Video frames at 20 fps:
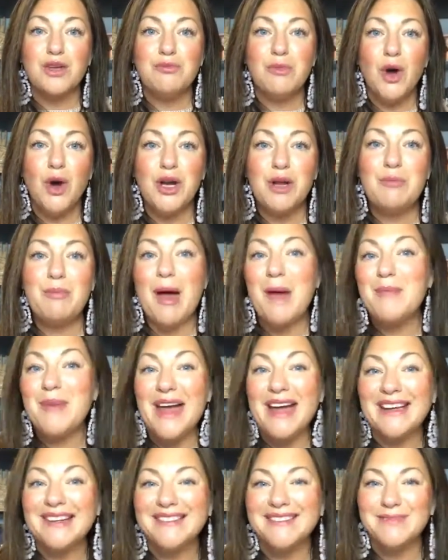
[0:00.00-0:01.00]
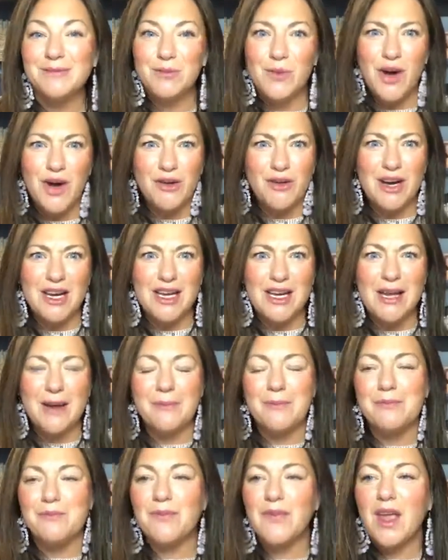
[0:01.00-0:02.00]
Good morning, Pepe. What a great
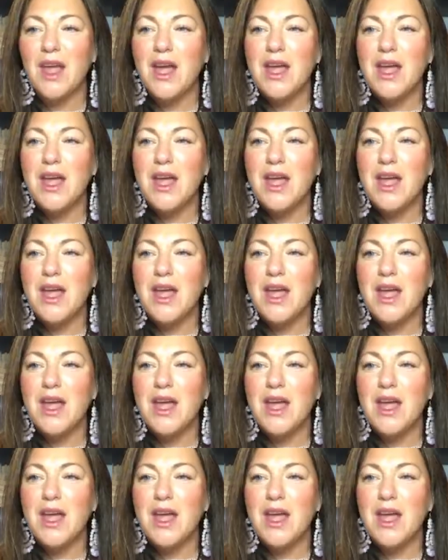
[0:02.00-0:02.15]
name.